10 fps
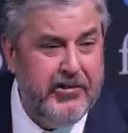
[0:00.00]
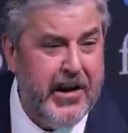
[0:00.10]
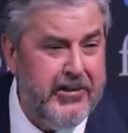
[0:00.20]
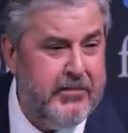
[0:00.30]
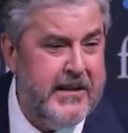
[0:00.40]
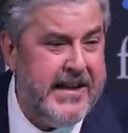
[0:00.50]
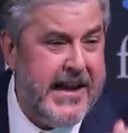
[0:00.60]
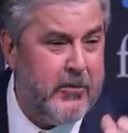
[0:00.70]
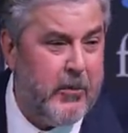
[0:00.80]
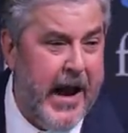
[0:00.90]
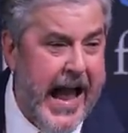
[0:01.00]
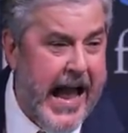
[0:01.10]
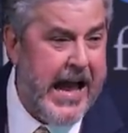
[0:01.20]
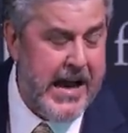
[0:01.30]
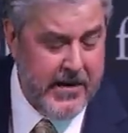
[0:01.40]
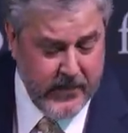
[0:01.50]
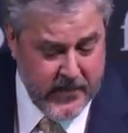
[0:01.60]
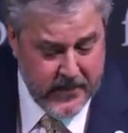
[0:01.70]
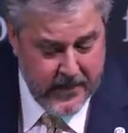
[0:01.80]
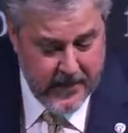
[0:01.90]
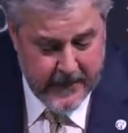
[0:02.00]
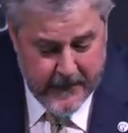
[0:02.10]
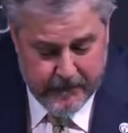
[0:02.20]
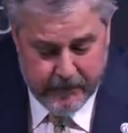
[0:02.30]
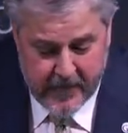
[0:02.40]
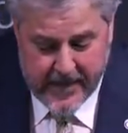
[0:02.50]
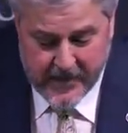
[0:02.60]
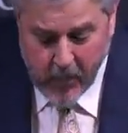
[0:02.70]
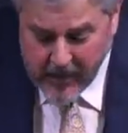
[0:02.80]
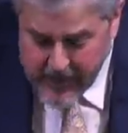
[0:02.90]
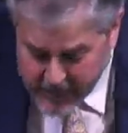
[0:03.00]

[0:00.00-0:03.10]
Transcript: when judgment day arrives. Don't